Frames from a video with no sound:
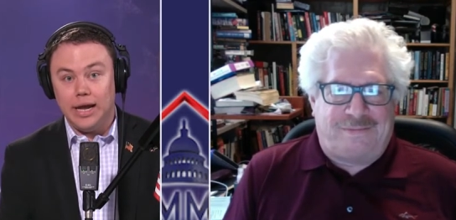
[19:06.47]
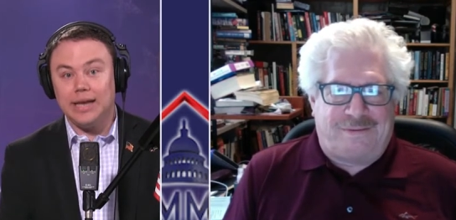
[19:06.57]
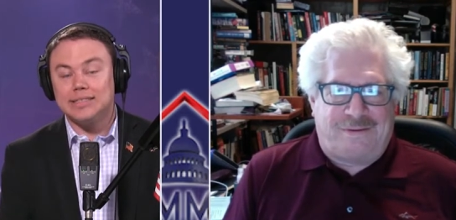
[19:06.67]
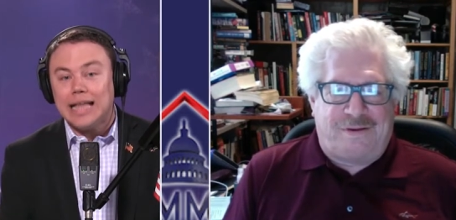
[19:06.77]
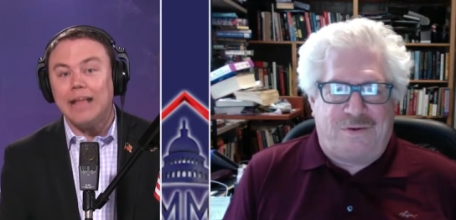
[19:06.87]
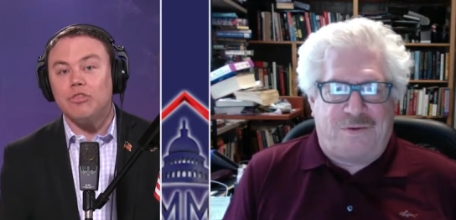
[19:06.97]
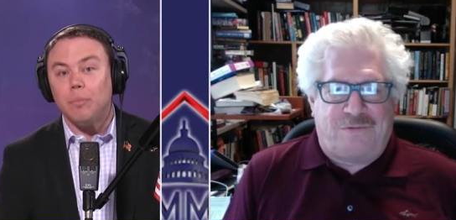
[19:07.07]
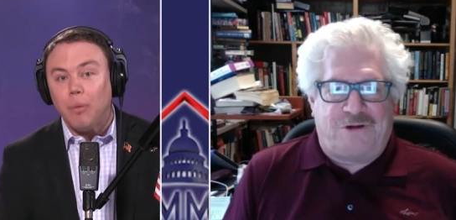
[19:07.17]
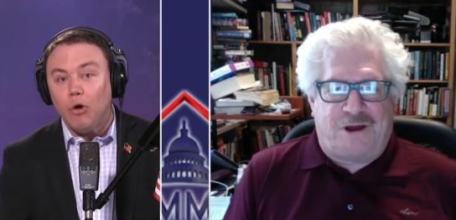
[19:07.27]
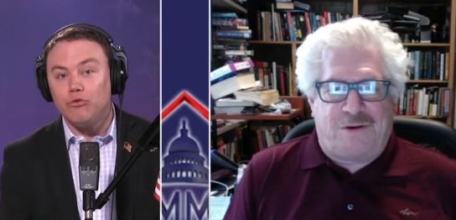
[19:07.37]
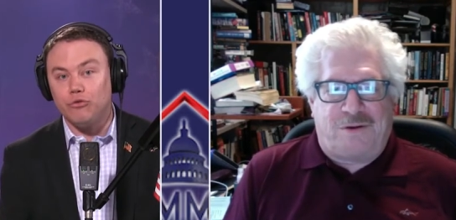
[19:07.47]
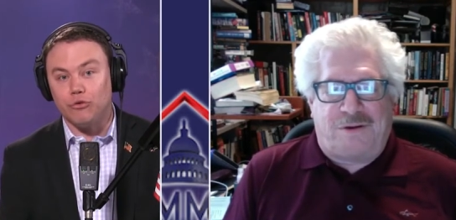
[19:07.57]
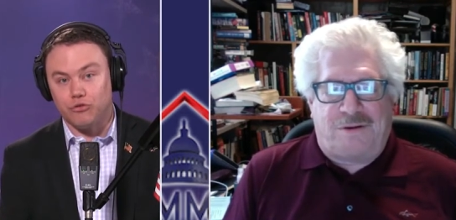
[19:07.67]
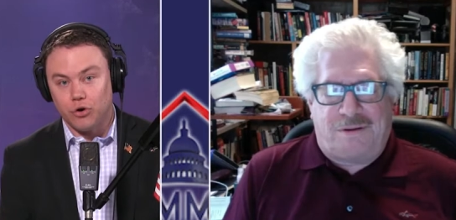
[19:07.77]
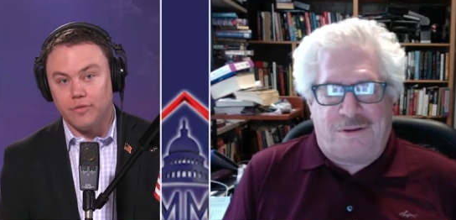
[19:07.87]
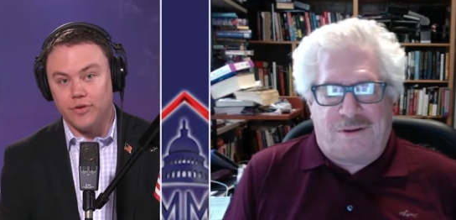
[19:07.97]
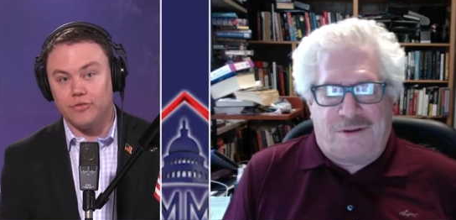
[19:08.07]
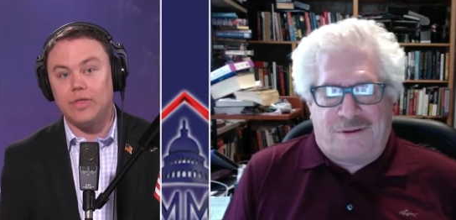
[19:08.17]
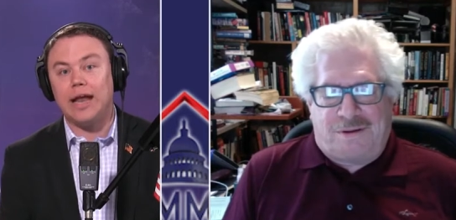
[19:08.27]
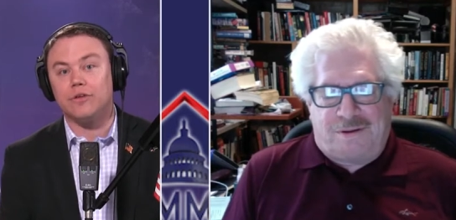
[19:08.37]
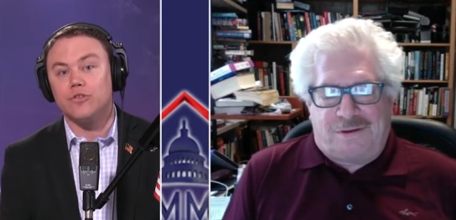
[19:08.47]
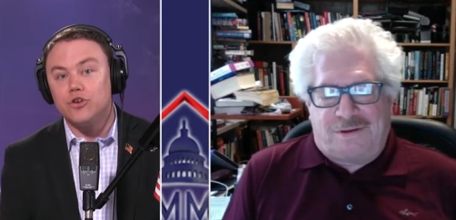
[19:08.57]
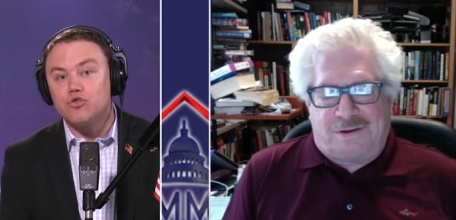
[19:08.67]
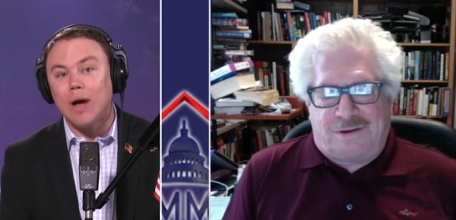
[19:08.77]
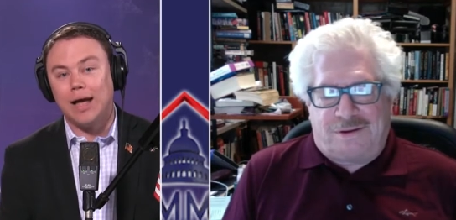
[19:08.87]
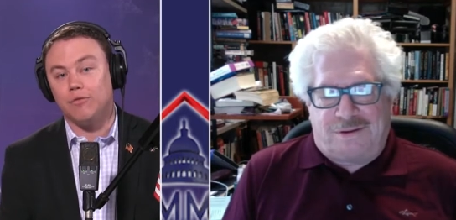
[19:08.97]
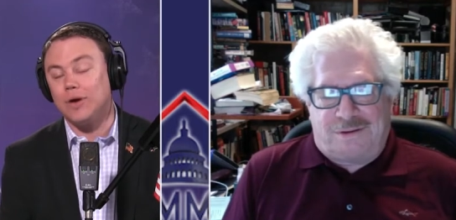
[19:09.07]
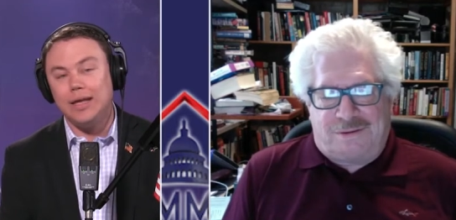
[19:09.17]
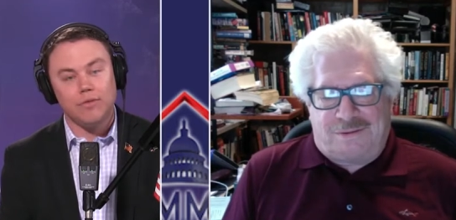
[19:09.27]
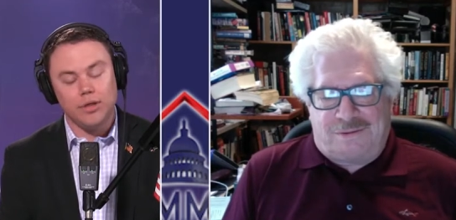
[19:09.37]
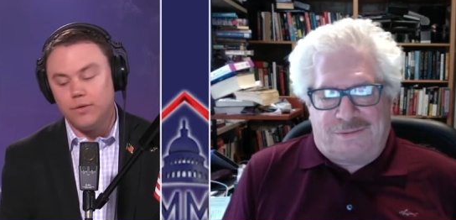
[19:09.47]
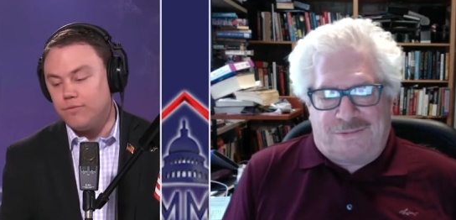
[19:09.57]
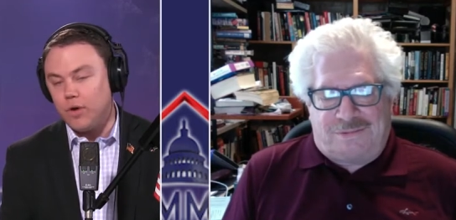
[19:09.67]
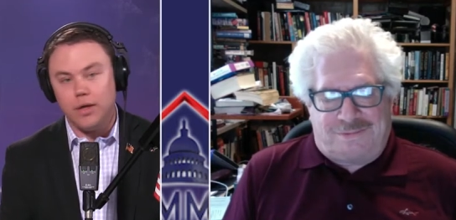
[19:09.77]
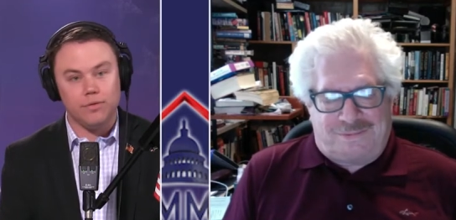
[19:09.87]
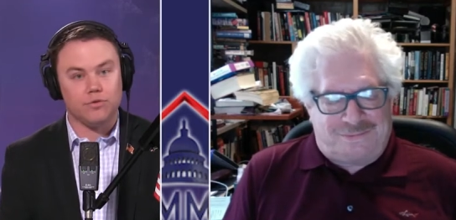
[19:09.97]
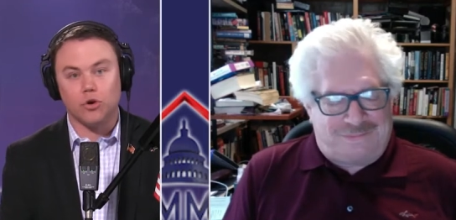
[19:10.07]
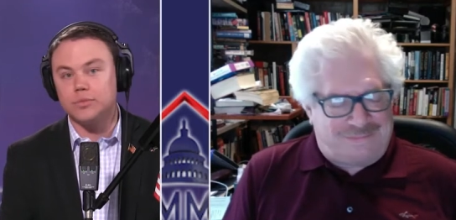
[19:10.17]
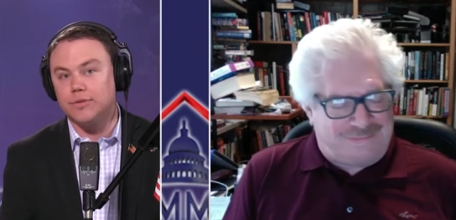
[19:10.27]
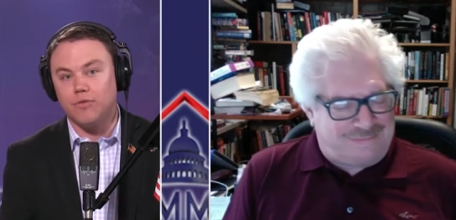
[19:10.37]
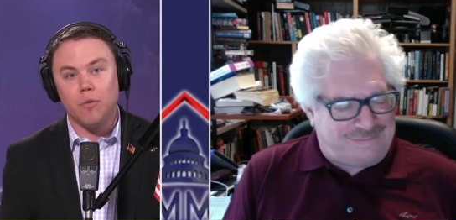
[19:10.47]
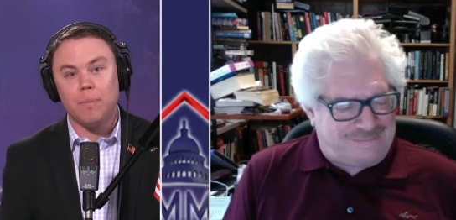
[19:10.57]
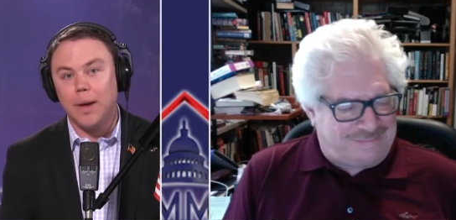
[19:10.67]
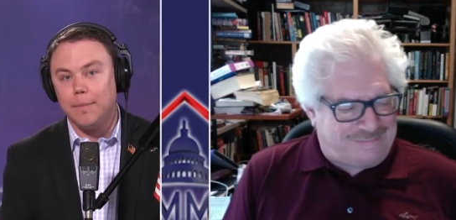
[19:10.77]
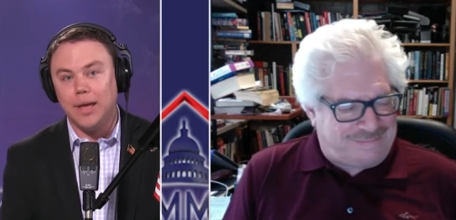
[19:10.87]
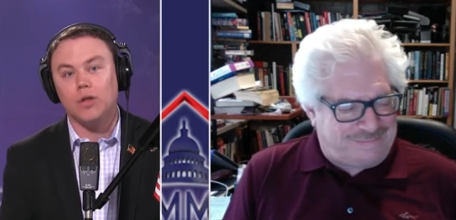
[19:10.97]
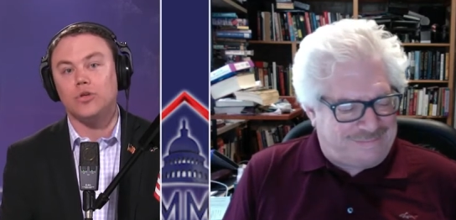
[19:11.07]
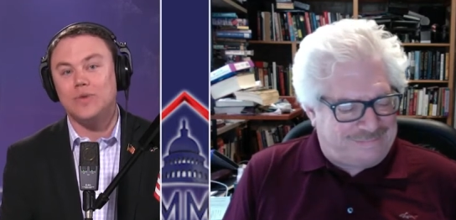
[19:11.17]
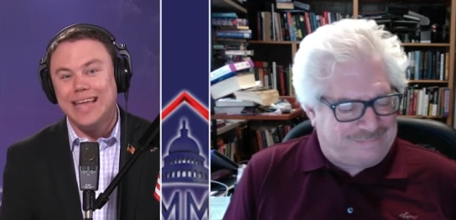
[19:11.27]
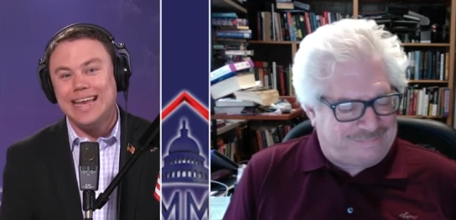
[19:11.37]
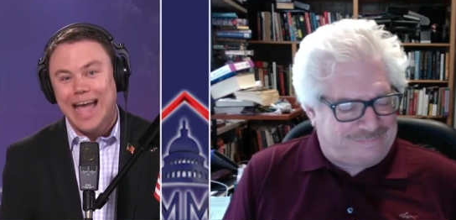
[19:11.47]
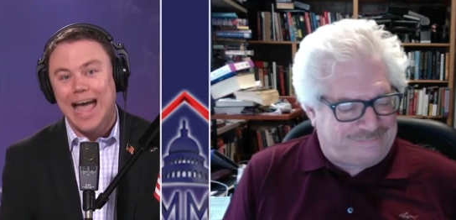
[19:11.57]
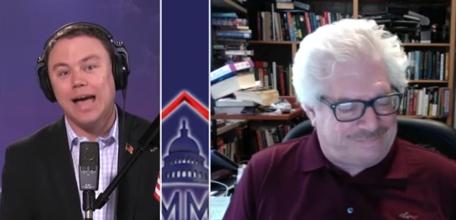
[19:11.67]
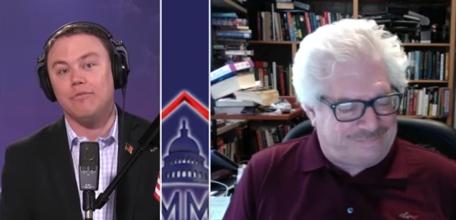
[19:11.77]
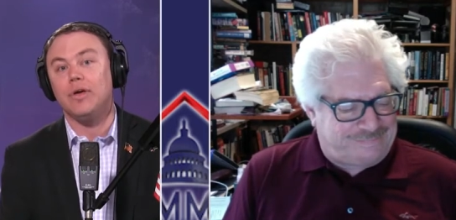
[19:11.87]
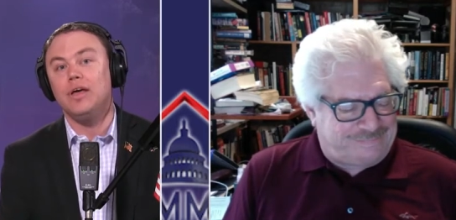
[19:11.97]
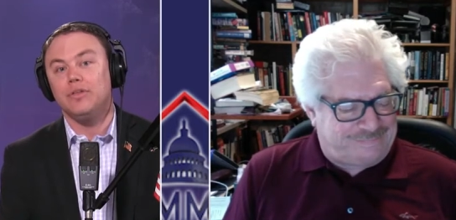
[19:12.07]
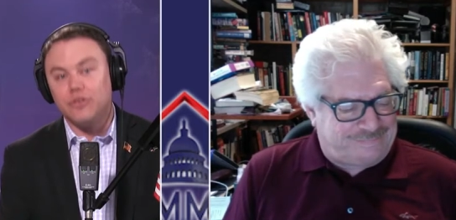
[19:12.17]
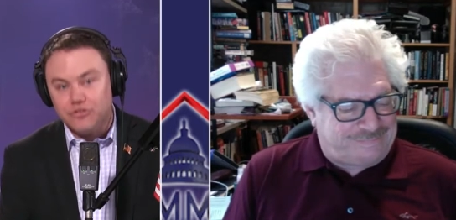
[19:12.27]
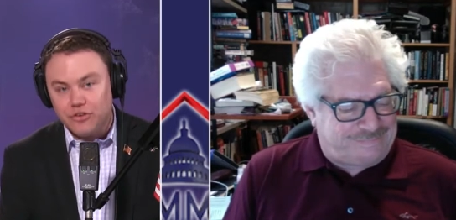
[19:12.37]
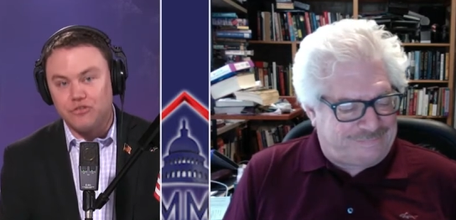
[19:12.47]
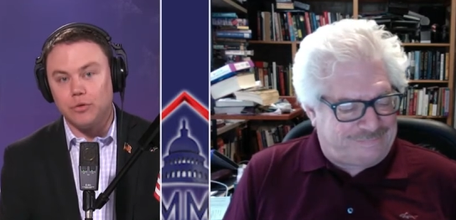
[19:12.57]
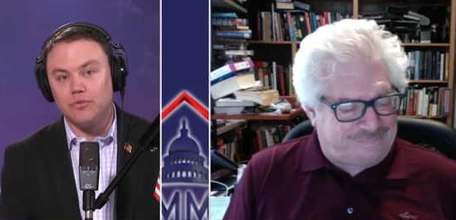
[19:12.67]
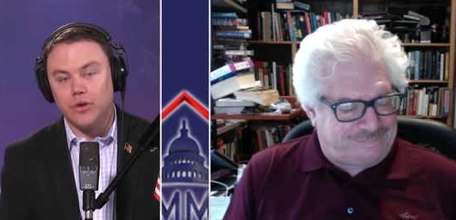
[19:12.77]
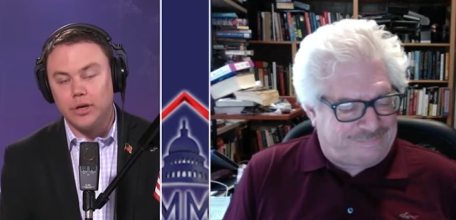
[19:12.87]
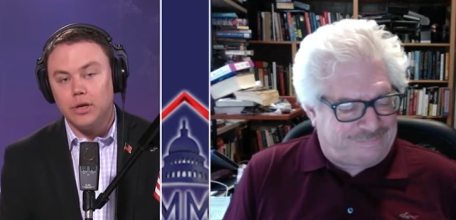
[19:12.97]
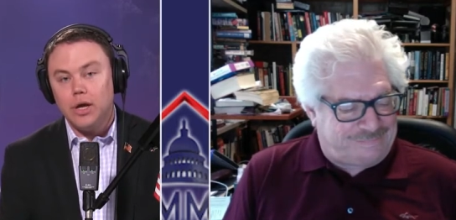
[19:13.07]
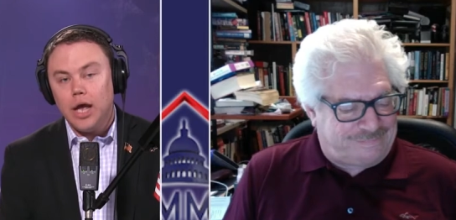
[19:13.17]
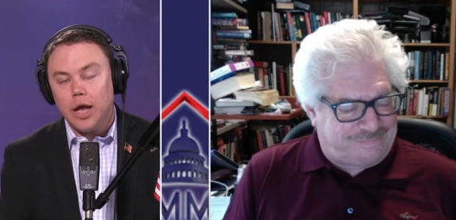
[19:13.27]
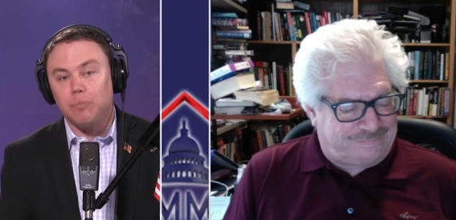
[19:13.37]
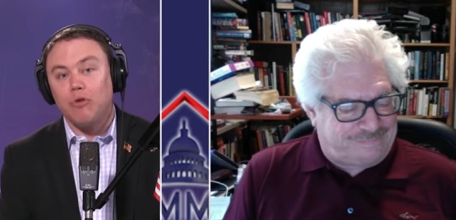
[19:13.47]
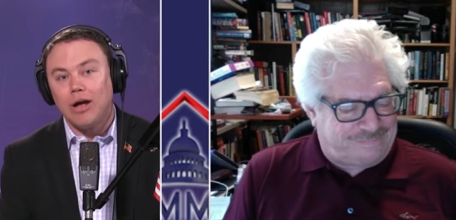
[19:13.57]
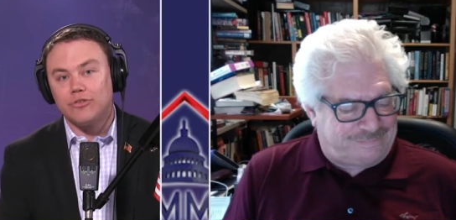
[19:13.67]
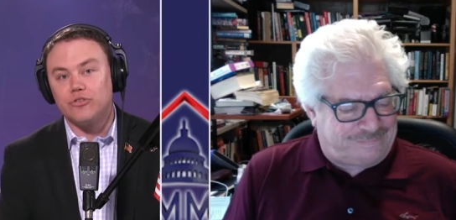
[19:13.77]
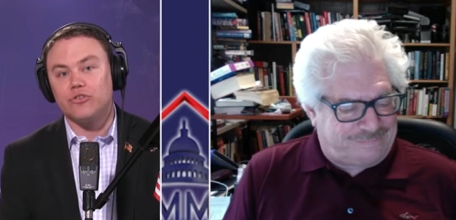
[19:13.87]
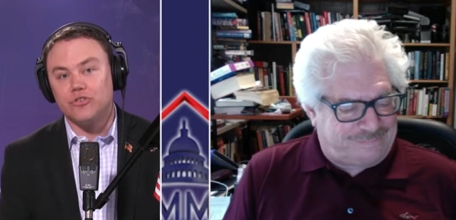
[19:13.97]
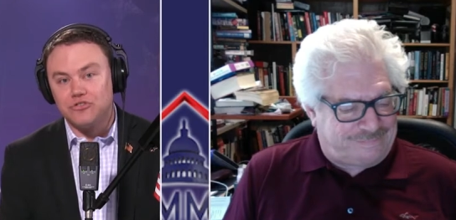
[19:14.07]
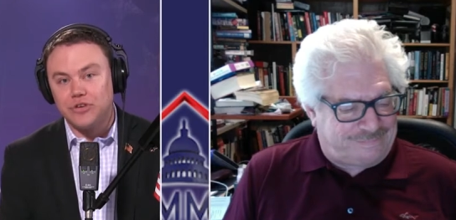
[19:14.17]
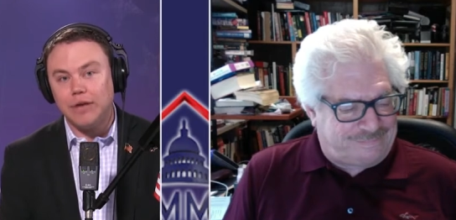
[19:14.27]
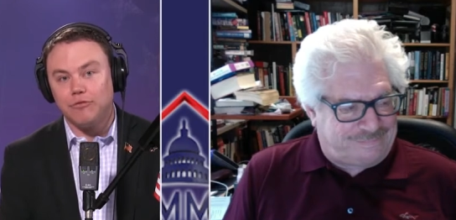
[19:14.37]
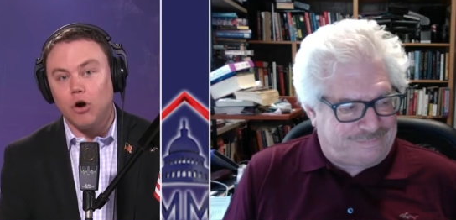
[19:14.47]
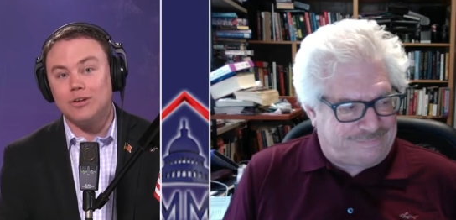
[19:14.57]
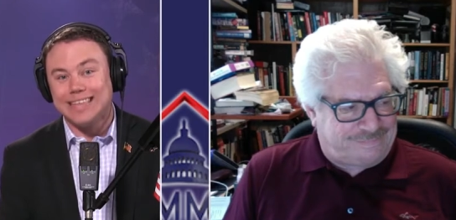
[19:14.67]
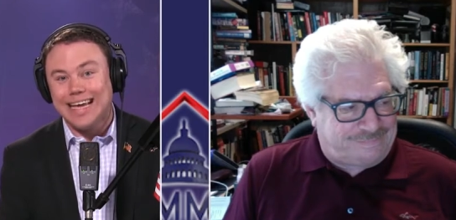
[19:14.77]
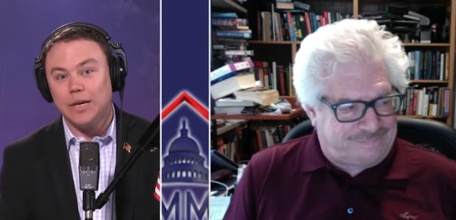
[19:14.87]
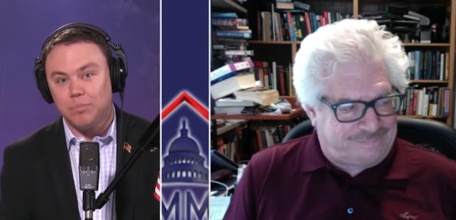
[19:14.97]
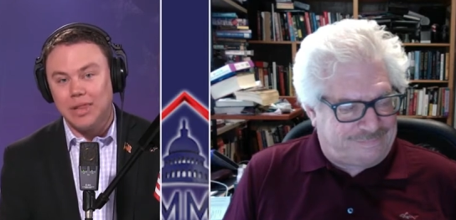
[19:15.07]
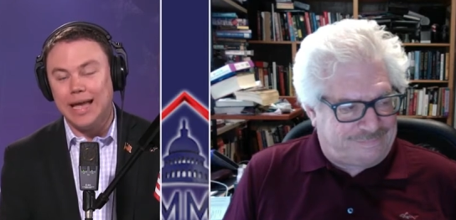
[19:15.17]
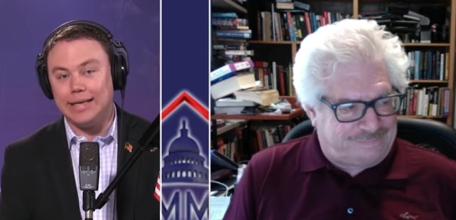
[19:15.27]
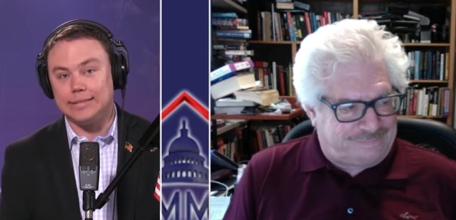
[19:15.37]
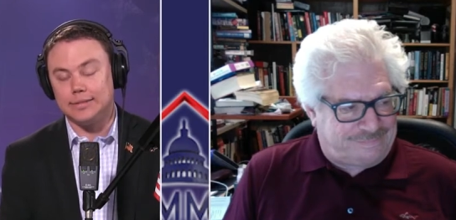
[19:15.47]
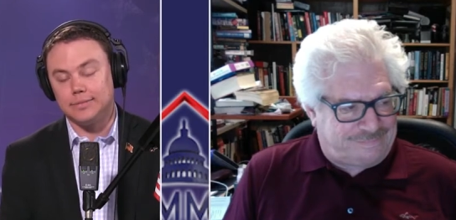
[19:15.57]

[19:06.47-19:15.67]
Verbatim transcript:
Speaker 1: It is not the postal right. service that is the driver. Even in the in terms of vote by mail, you need to have the systems and and processes and safeguards in place